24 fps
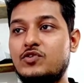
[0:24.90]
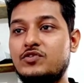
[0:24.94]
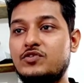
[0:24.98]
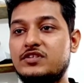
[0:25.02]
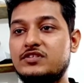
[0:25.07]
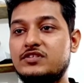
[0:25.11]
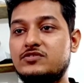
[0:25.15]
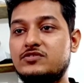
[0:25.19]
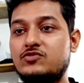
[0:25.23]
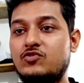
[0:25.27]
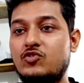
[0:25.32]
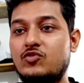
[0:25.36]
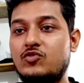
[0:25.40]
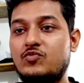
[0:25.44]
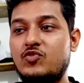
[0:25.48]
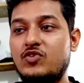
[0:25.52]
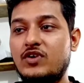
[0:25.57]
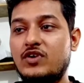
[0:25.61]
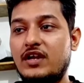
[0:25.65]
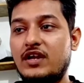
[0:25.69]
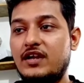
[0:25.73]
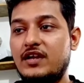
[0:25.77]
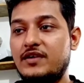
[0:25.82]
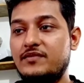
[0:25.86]
this Notebook
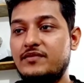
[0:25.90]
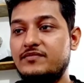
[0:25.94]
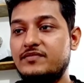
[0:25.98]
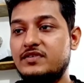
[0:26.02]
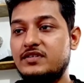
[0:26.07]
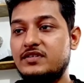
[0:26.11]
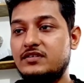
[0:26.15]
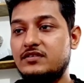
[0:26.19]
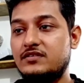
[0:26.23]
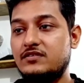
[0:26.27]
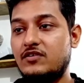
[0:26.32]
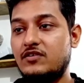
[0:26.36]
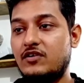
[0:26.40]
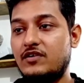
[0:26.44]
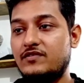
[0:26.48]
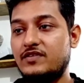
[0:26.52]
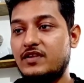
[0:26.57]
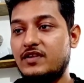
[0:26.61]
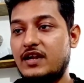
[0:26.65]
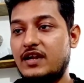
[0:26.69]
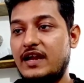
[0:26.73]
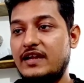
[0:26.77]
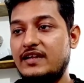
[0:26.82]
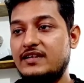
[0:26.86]
LLM, on the
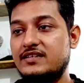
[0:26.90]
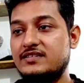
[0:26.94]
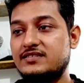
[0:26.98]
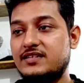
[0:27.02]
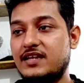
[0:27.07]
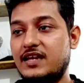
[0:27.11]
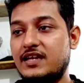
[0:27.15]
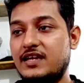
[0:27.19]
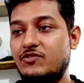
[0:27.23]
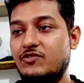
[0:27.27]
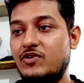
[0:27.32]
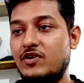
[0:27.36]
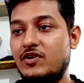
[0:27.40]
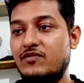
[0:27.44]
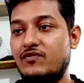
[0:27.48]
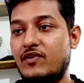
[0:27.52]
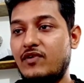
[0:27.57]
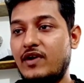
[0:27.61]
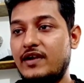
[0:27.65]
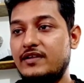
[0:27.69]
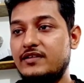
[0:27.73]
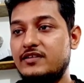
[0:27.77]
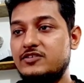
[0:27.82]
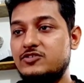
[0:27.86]
right hand side you will
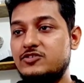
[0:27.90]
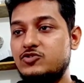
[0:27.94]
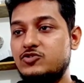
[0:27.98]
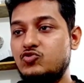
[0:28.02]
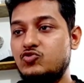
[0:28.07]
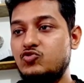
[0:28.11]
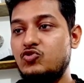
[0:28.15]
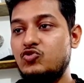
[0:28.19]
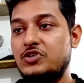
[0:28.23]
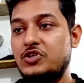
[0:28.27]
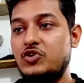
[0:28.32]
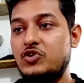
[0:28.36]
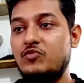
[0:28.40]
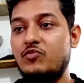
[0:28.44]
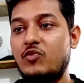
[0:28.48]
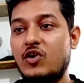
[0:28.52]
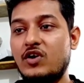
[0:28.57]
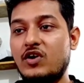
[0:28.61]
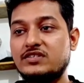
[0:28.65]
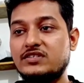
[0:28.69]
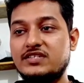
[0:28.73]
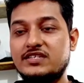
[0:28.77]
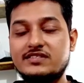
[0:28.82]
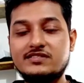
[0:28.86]
find these two new
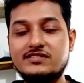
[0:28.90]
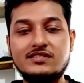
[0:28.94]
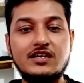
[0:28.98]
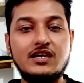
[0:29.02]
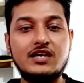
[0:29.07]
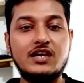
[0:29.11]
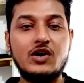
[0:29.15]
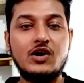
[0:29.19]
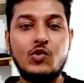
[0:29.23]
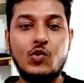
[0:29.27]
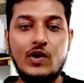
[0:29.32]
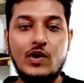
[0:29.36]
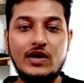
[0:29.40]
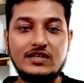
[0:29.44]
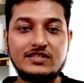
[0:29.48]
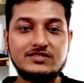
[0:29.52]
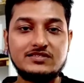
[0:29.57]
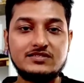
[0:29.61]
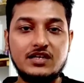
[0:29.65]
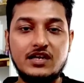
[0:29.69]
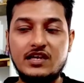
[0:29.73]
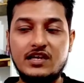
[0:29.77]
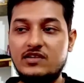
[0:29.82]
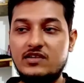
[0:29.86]
boxes. One is
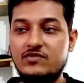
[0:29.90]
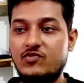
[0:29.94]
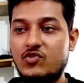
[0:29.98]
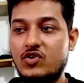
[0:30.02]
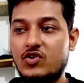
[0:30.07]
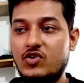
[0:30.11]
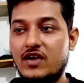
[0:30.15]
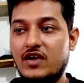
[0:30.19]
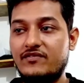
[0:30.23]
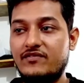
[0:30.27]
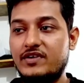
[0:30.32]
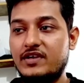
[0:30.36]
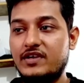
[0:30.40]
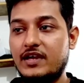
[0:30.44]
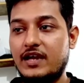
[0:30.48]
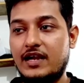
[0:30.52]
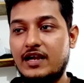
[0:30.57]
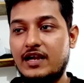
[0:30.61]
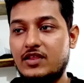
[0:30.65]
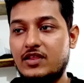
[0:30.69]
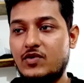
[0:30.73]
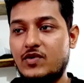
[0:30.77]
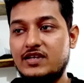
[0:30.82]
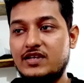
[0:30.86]
the infographic,
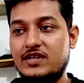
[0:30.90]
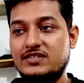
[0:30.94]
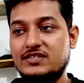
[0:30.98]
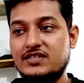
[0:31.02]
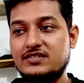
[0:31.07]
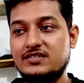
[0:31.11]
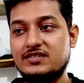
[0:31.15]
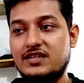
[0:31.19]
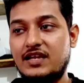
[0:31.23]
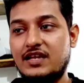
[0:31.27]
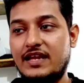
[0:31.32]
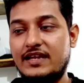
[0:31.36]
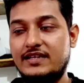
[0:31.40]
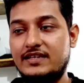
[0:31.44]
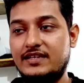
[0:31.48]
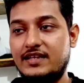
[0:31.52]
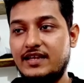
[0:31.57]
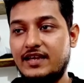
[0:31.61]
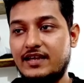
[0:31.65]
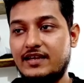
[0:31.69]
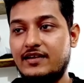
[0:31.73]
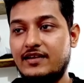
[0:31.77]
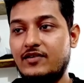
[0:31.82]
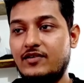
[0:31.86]
another one is a slide
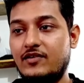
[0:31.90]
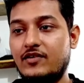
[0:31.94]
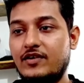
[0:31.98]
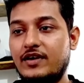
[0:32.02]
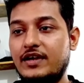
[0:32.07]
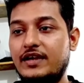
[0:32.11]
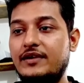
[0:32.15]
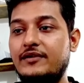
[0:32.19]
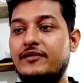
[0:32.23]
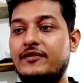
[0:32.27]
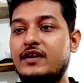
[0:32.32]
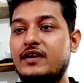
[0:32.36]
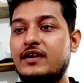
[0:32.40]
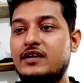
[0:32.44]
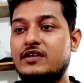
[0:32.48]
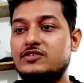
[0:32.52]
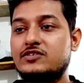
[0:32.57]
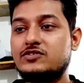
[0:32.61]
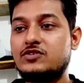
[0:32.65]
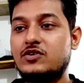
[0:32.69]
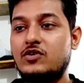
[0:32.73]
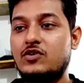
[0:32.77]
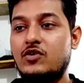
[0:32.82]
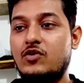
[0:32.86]
deck. Okay,
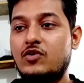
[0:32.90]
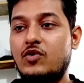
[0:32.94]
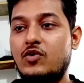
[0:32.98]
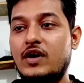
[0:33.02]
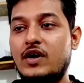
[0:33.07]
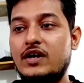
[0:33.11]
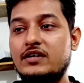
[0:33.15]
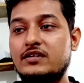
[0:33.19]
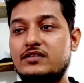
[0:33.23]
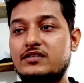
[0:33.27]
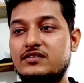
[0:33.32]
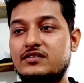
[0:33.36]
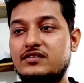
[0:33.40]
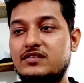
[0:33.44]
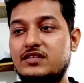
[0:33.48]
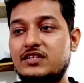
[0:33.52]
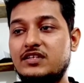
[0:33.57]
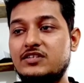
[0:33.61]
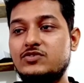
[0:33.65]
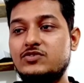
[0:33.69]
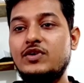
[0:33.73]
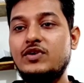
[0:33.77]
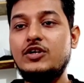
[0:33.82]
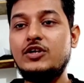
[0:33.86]
so what
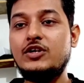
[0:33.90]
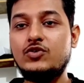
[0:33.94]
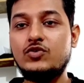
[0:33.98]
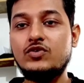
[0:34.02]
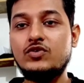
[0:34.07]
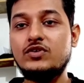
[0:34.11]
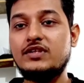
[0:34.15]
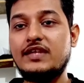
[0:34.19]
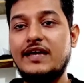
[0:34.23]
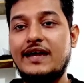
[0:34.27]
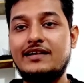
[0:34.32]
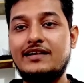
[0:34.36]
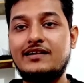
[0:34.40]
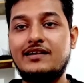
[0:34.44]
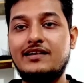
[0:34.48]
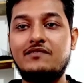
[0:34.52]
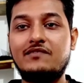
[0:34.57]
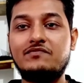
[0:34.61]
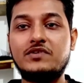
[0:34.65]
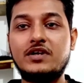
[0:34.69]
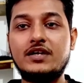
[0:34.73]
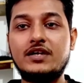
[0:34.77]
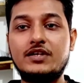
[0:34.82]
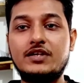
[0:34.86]
this will do that
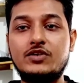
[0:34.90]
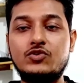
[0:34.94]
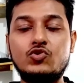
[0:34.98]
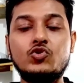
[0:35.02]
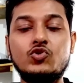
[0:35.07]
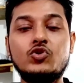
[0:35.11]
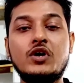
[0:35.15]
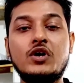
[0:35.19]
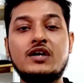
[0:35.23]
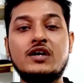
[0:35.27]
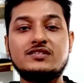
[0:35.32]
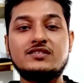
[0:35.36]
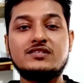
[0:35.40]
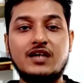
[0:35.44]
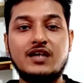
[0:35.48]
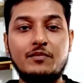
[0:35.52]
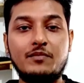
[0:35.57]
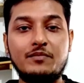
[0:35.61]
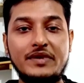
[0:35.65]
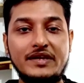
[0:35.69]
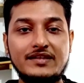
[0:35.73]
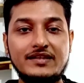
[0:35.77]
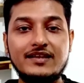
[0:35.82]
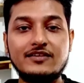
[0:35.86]
after you
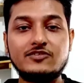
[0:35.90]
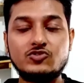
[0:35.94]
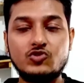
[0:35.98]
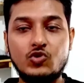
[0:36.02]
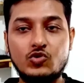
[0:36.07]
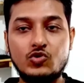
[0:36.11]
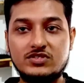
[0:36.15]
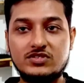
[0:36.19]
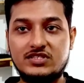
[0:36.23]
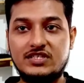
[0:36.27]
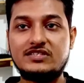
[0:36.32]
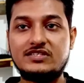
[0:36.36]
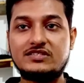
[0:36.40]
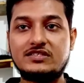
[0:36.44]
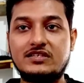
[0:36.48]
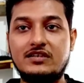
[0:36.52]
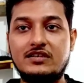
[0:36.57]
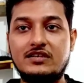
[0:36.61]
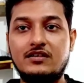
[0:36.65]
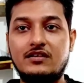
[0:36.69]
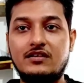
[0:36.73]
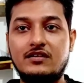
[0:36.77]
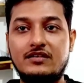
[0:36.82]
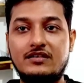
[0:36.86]
submit the sources,
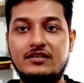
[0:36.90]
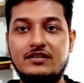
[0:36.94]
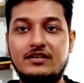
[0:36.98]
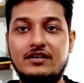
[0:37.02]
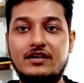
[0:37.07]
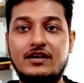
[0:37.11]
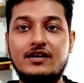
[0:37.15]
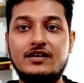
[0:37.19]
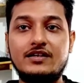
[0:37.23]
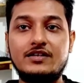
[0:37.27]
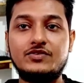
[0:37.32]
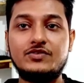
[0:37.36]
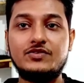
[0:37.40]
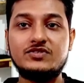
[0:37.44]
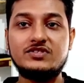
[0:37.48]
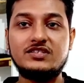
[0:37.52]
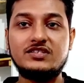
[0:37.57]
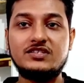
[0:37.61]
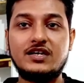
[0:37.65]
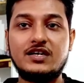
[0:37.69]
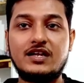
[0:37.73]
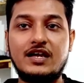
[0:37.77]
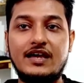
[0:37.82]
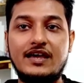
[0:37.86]
here you see
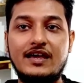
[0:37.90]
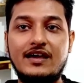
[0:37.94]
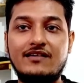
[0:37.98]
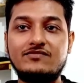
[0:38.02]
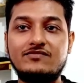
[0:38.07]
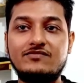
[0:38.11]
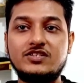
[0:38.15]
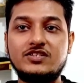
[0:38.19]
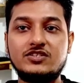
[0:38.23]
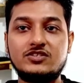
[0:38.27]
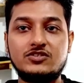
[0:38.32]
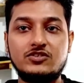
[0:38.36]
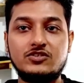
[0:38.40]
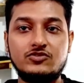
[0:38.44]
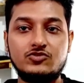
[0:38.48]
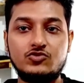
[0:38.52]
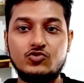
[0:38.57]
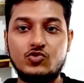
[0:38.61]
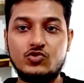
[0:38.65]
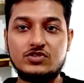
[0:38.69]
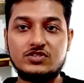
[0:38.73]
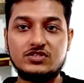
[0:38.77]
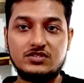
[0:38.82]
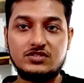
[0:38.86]
that I have just
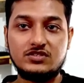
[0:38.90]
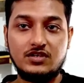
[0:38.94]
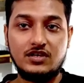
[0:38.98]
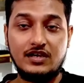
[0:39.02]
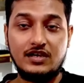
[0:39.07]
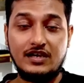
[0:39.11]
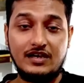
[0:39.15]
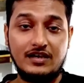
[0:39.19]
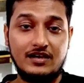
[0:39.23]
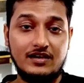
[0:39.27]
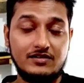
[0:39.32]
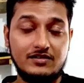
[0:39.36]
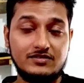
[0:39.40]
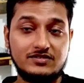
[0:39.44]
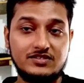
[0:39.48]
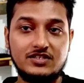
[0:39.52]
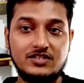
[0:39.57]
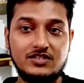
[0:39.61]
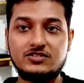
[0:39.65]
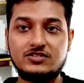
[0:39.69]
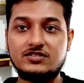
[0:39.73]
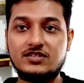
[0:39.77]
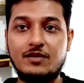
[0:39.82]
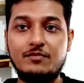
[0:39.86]

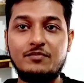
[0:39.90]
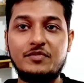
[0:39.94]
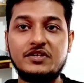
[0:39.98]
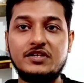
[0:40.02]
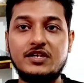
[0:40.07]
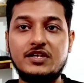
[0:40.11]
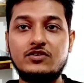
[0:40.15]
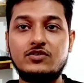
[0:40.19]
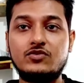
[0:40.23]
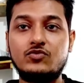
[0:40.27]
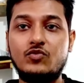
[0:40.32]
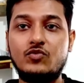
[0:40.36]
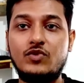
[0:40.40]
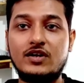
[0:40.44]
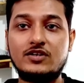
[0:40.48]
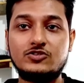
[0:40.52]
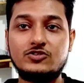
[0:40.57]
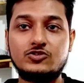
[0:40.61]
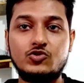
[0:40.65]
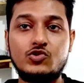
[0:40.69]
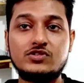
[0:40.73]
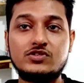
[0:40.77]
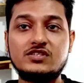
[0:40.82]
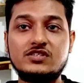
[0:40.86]
submitted one
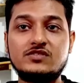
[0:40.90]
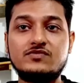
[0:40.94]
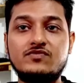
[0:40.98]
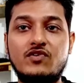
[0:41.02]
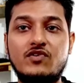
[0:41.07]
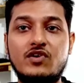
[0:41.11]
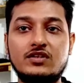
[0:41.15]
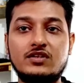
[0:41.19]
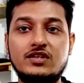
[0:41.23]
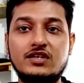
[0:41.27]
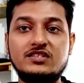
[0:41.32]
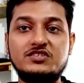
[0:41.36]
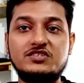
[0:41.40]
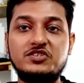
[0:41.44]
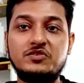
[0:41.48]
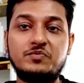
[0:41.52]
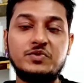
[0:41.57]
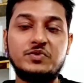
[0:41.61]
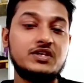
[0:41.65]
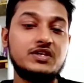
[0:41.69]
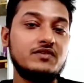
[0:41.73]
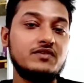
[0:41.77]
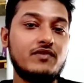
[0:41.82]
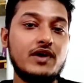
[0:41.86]
sources for the
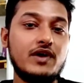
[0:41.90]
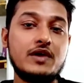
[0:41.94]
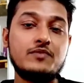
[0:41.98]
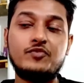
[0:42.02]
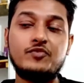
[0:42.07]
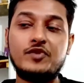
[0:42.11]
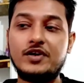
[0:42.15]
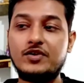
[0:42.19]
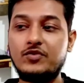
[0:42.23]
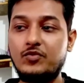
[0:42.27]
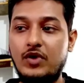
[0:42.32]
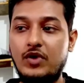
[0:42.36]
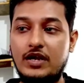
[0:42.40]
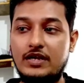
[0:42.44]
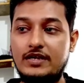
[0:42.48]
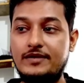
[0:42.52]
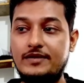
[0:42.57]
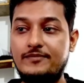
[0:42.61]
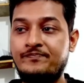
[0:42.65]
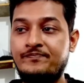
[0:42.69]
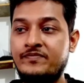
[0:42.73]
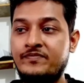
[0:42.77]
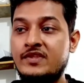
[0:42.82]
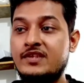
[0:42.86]
GPT 5.1,
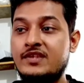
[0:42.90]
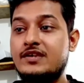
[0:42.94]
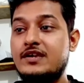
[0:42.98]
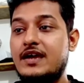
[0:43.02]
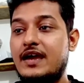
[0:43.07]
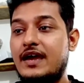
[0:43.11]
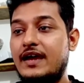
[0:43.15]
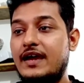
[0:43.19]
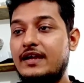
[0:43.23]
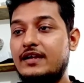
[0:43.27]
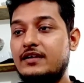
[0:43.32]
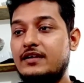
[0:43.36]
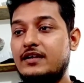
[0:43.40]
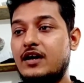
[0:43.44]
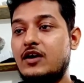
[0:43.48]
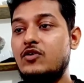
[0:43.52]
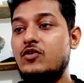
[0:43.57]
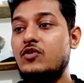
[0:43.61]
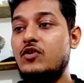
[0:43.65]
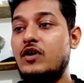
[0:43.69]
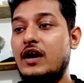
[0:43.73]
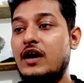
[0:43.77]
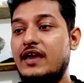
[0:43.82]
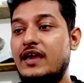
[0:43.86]
and
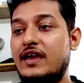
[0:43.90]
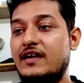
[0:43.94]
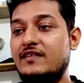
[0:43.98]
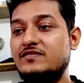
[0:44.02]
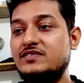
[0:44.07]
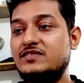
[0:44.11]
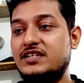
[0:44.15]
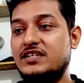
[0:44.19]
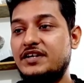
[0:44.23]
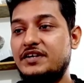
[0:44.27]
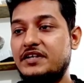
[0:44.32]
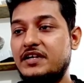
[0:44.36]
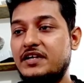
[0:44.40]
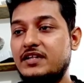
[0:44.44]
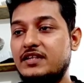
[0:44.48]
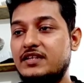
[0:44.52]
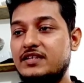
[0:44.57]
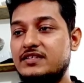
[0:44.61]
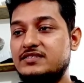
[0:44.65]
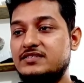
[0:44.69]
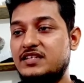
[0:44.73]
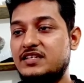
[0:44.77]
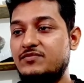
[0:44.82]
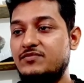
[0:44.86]
now I have generated
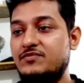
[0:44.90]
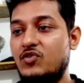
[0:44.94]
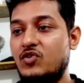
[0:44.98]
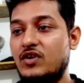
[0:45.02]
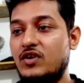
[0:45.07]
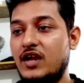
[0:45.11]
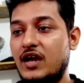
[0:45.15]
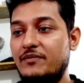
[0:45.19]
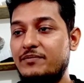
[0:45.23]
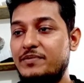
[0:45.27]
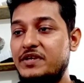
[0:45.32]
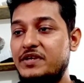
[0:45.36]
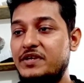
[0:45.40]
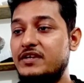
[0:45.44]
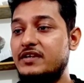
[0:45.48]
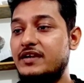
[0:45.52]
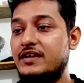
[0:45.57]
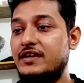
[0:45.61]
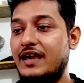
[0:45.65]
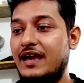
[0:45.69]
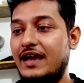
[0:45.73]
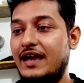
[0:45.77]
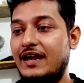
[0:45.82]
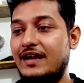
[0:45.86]
this infographic
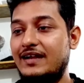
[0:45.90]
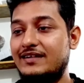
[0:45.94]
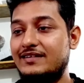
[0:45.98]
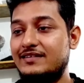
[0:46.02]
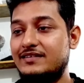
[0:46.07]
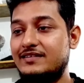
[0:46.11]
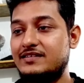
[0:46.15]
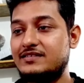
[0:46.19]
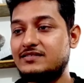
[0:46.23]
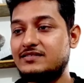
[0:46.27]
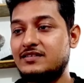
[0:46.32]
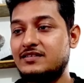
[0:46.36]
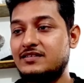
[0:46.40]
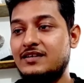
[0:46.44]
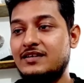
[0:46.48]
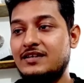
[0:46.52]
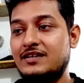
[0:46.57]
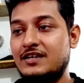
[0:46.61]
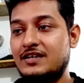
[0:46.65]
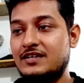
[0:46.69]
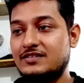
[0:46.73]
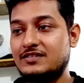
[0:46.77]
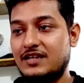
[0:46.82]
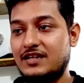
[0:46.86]
and these
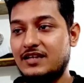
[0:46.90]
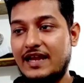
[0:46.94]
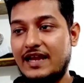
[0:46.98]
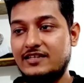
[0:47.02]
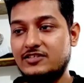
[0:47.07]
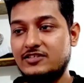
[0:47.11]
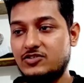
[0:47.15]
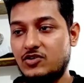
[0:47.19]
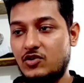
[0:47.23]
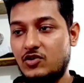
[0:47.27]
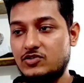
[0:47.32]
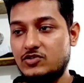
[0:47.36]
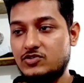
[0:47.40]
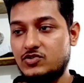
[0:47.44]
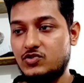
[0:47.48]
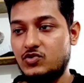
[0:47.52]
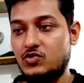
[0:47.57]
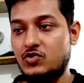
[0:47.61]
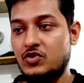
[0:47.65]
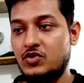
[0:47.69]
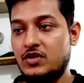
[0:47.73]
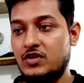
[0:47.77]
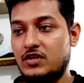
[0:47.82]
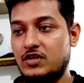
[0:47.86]
slides
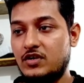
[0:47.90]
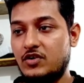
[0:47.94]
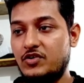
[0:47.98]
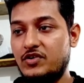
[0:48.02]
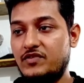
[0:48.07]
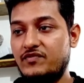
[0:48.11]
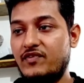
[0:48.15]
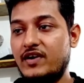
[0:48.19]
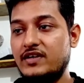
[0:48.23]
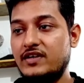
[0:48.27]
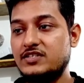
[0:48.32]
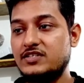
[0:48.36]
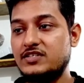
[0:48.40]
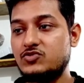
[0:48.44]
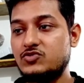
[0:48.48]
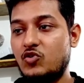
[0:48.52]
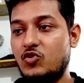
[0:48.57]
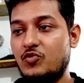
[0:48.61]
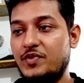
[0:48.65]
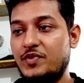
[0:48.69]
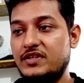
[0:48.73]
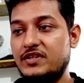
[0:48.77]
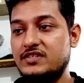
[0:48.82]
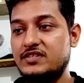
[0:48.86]
also. Now if I just
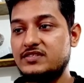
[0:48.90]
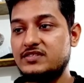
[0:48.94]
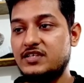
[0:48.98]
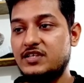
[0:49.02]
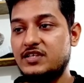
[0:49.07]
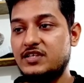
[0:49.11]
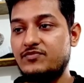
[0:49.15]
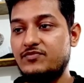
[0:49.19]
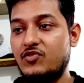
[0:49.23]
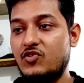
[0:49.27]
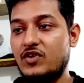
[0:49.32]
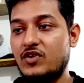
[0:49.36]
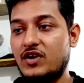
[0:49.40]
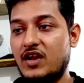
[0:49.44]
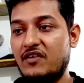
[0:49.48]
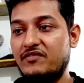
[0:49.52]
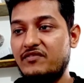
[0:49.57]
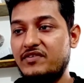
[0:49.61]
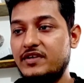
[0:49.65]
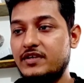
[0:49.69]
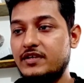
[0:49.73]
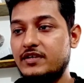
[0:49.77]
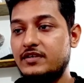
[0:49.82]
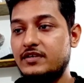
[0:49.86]
open this
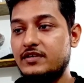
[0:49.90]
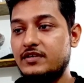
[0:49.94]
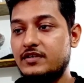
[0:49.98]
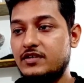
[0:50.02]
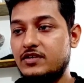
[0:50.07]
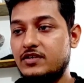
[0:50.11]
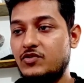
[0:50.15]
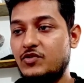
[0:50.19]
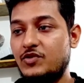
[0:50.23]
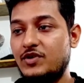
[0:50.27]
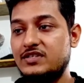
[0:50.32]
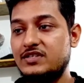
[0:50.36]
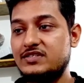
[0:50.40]
infographic, you will